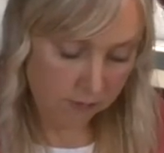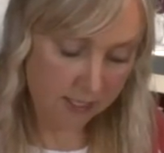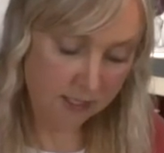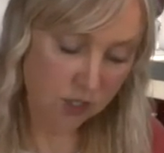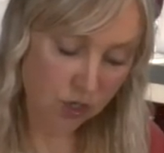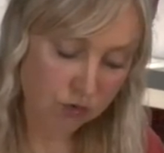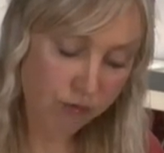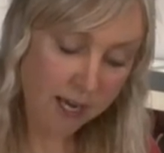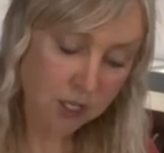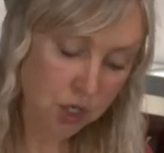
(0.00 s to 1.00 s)
but I'm just
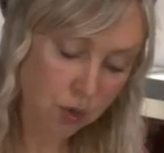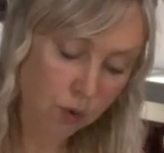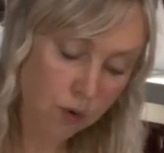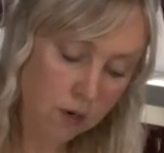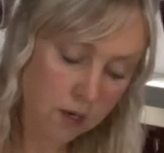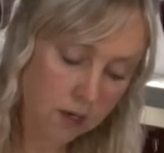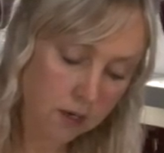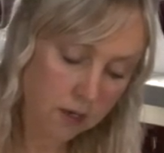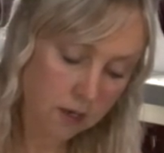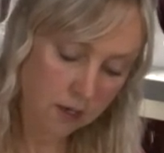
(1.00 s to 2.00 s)
going to show you how to
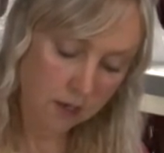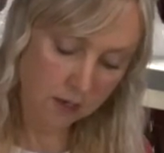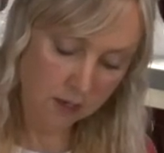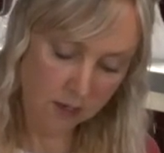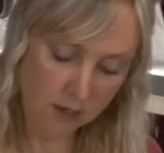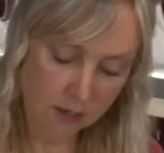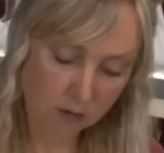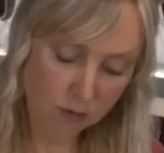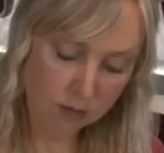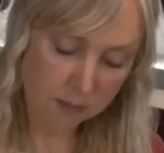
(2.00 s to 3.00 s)
do this now,
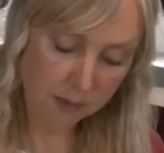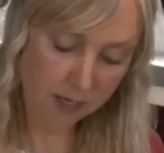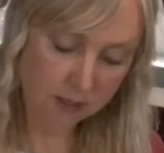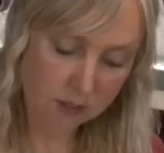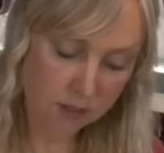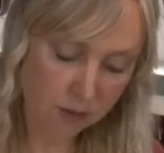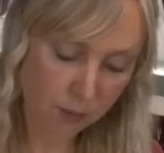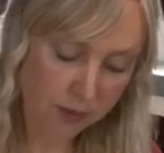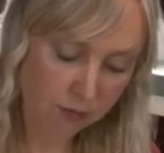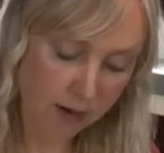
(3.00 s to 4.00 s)
just
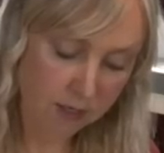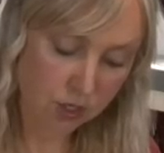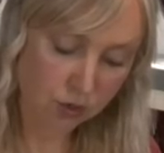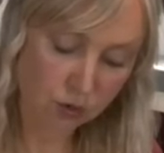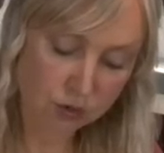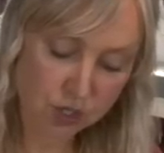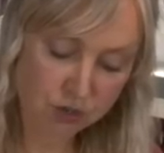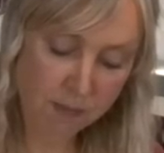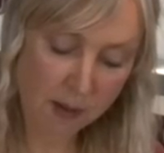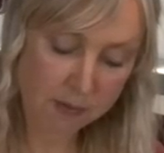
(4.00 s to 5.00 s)
to save some
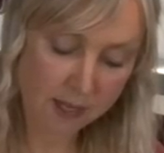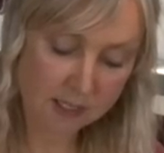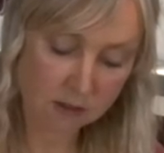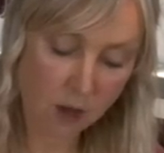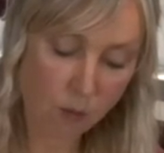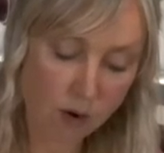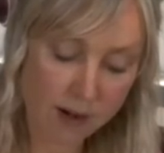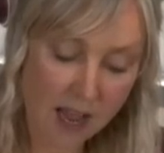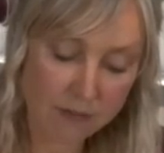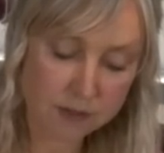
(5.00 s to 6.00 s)
time, and I haven't got
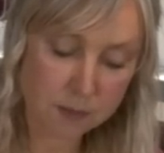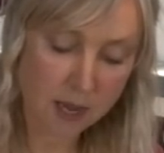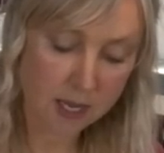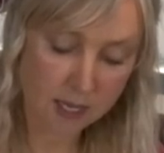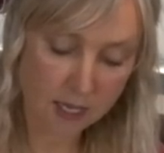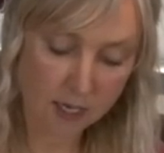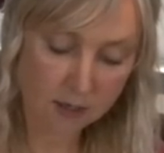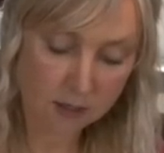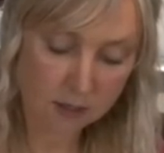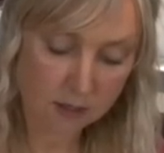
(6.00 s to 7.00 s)
one prepared.
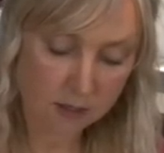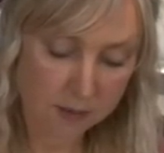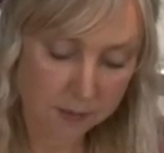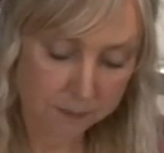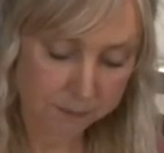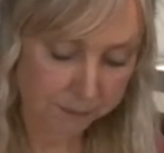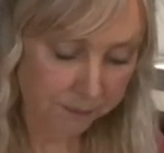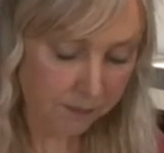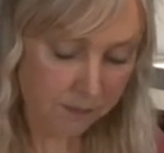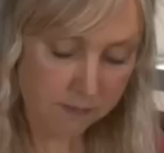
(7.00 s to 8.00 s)
So
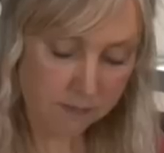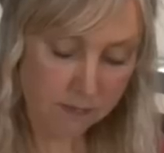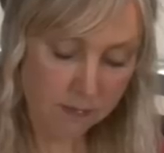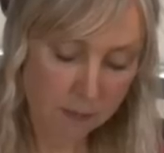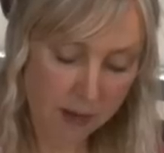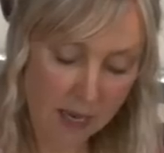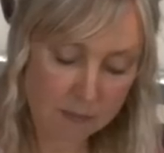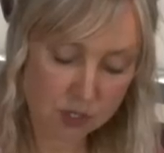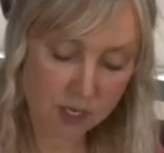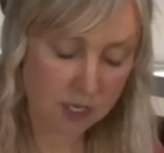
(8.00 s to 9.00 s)
just on the
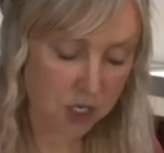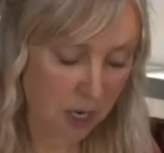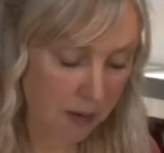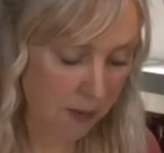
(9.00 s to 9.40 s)
cheeks there,